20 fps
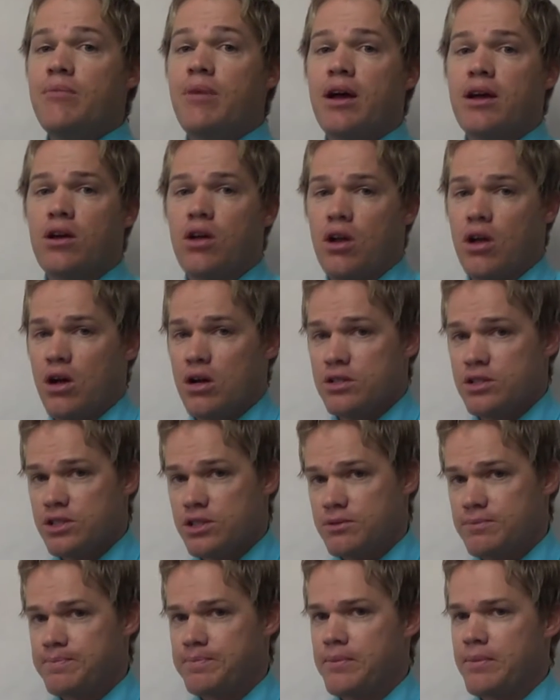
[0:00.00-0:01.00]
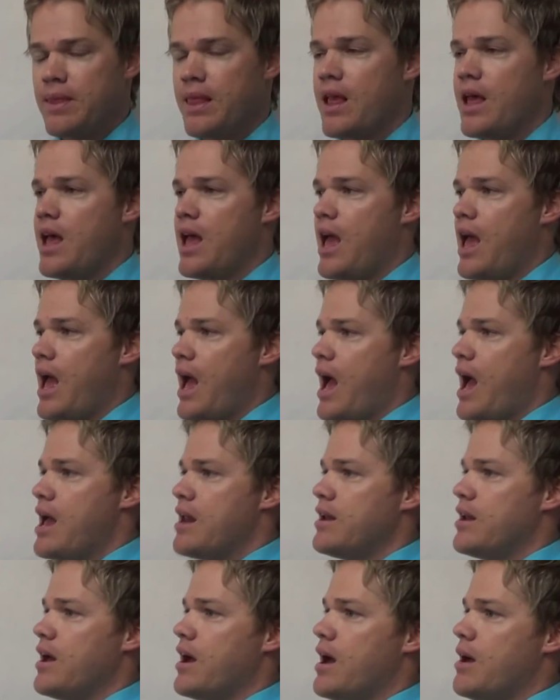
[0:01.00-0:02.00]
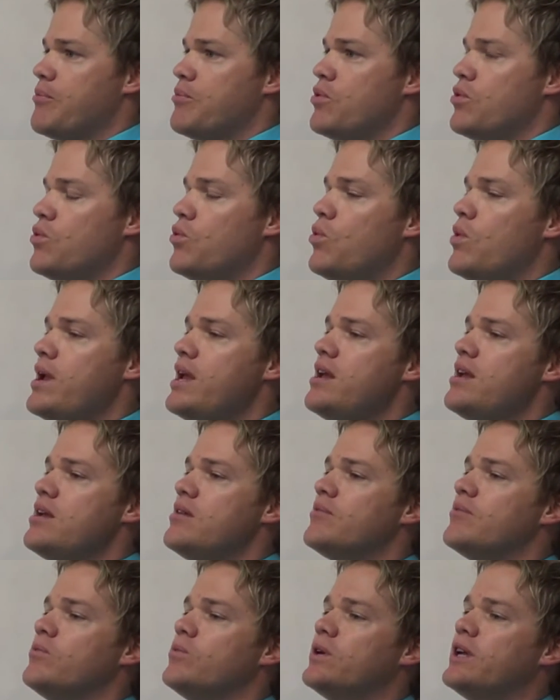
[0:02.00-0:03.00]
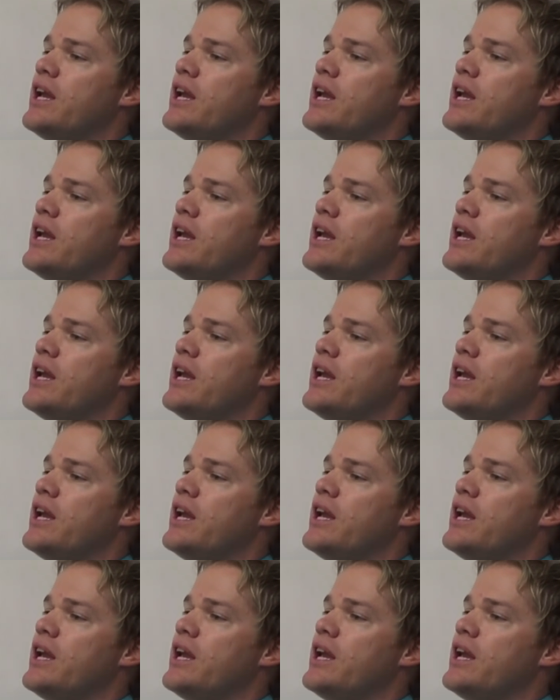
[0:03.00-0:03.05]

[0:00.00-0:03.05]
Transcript: in my class. And we